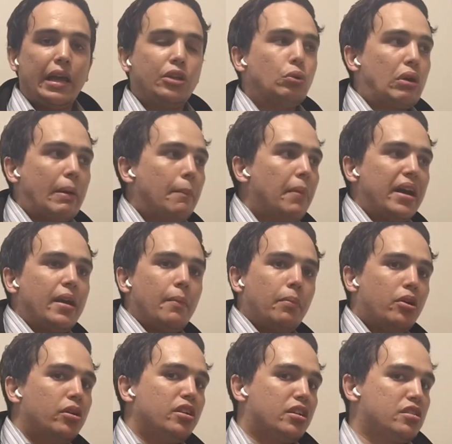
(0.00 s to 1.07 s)
and you can buy a
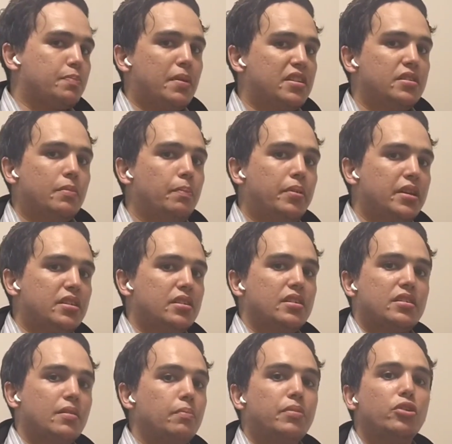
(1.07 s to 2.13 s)
very expensive
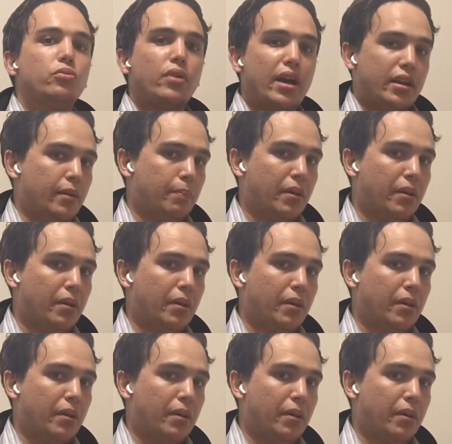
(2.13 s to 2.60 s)
business and be right